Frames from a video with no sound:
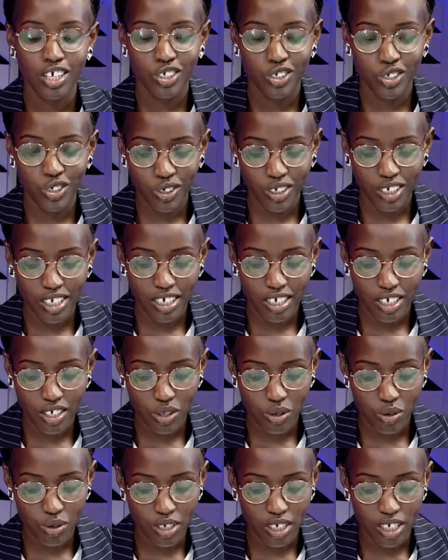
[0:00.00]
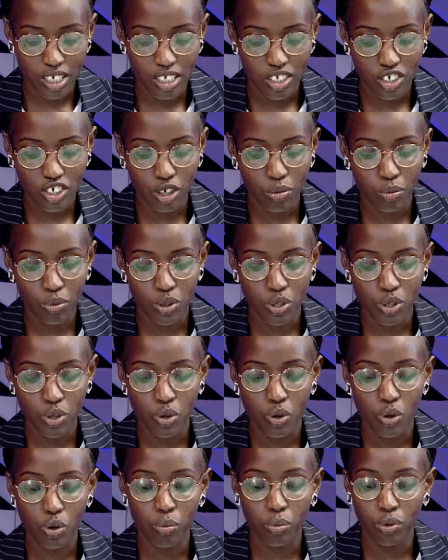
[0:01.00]
Joining us today is Jean
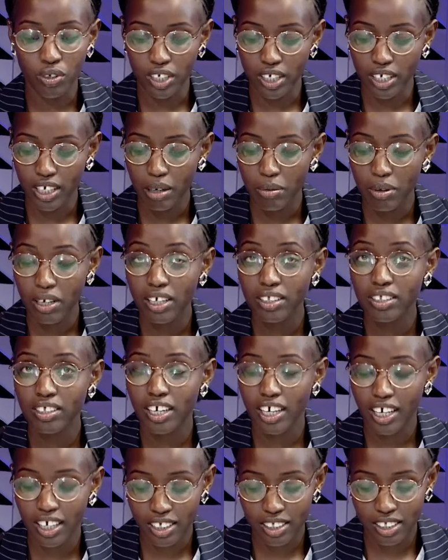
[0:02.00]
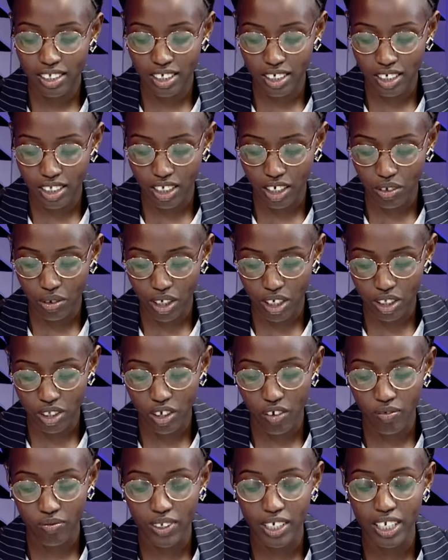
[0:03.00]
Bosco Mbonigaba, the Acting
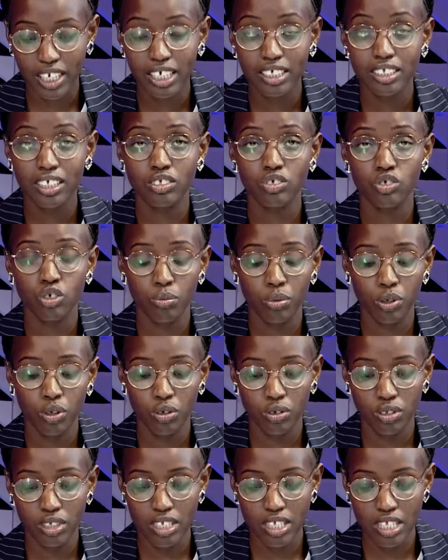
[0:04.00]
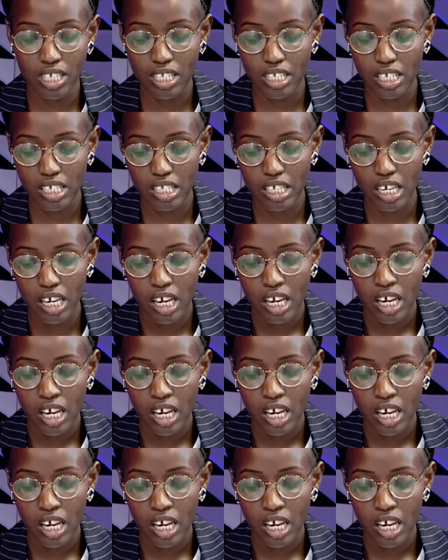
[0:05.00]
Director of Neglected Tropical Diseases